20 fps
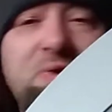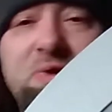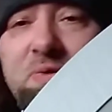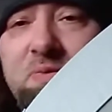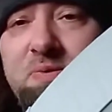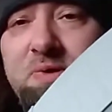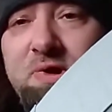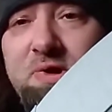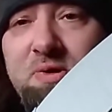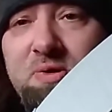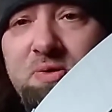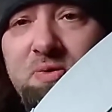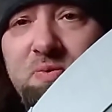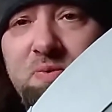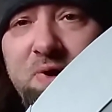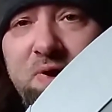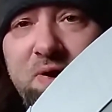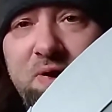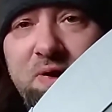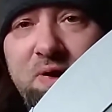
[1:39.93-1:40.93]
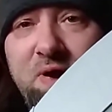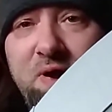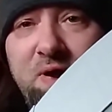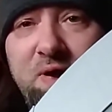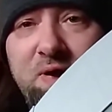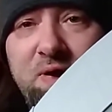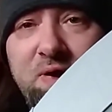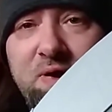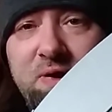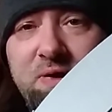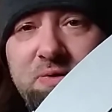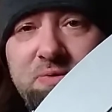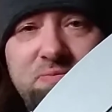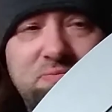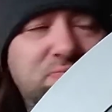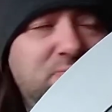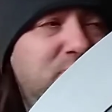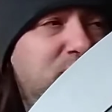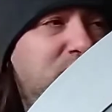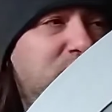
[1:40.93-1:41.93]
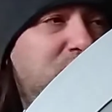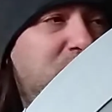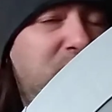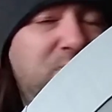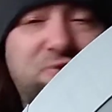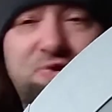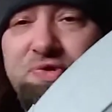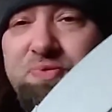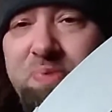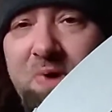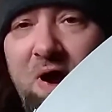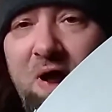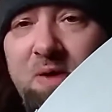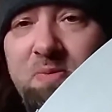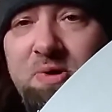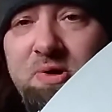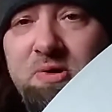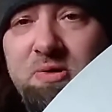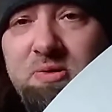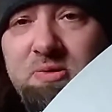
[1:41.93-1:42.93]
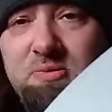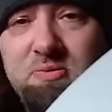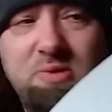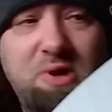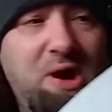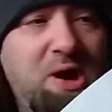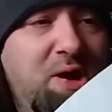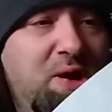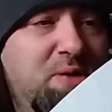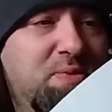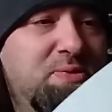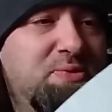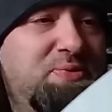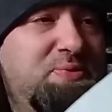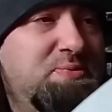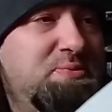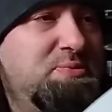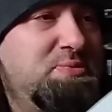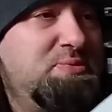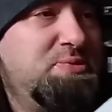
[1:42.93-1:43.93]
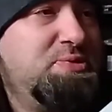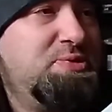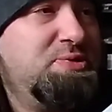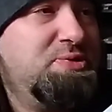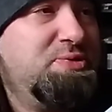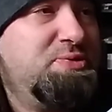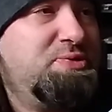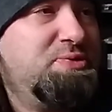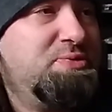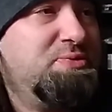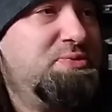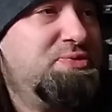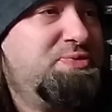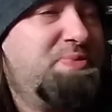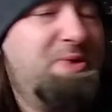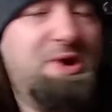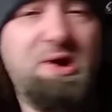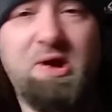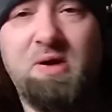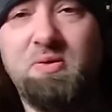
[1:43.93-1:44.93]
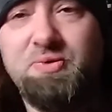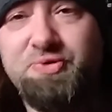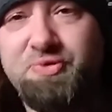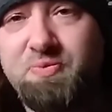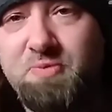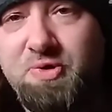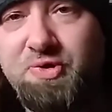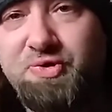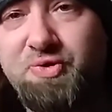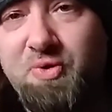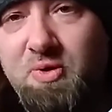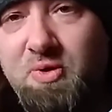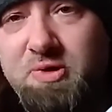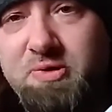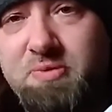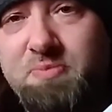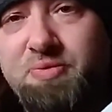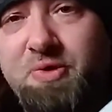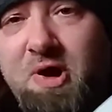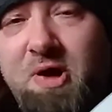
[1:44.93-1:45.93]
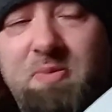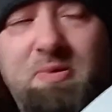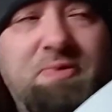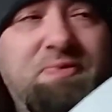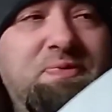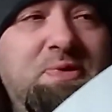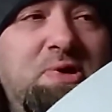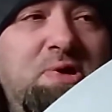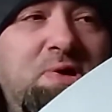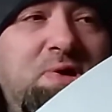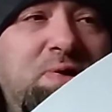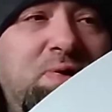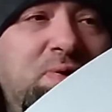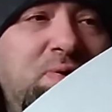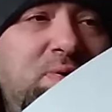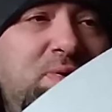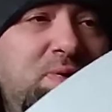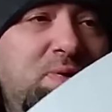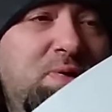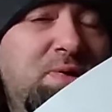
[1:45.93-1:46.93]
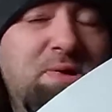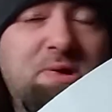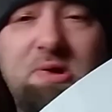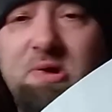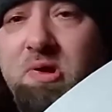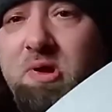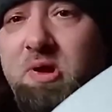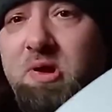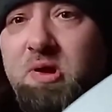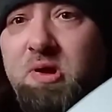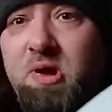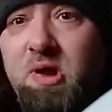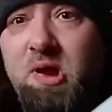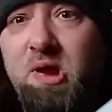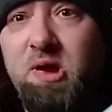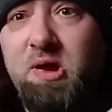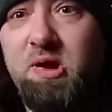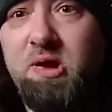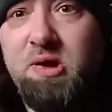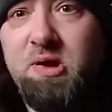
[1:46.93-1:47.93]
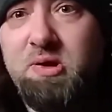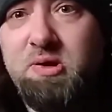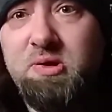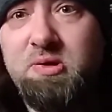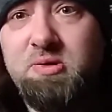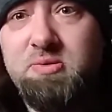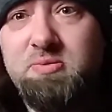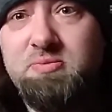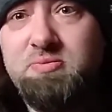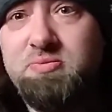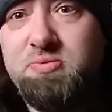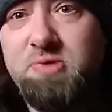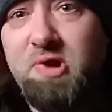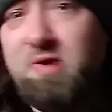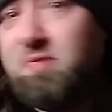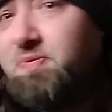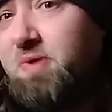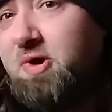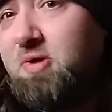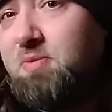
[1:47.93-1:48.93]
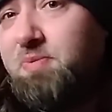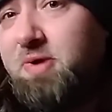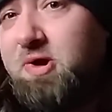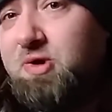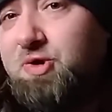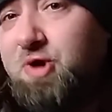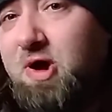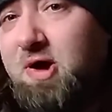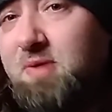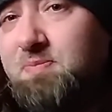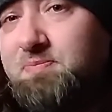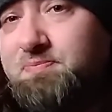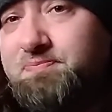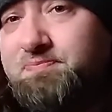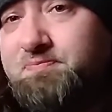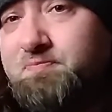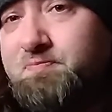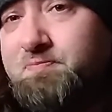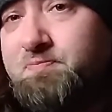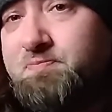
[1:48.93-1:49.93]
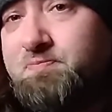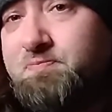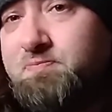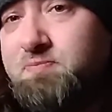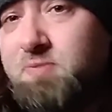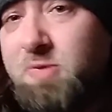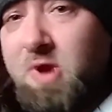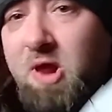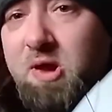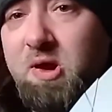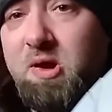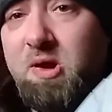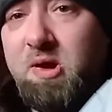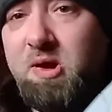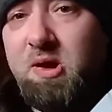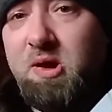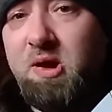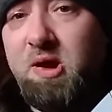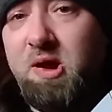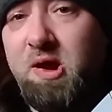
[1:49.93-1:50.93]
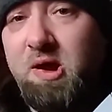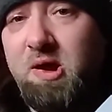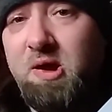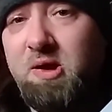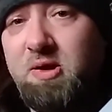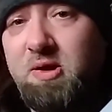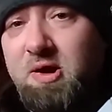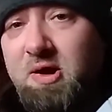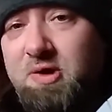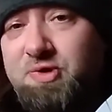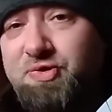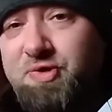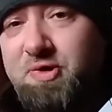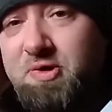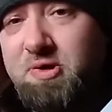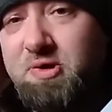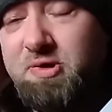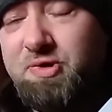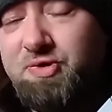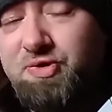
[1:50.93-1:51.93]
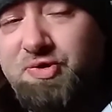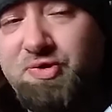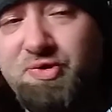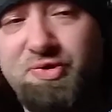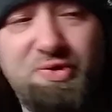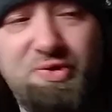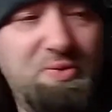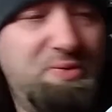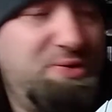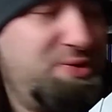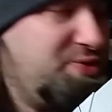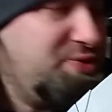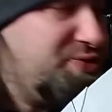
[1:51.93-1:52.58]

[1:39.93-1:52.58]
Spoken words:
little video once it's primered. You spray it down with some Rust-Oleum primer filler, and then a final paint job. And the next series is going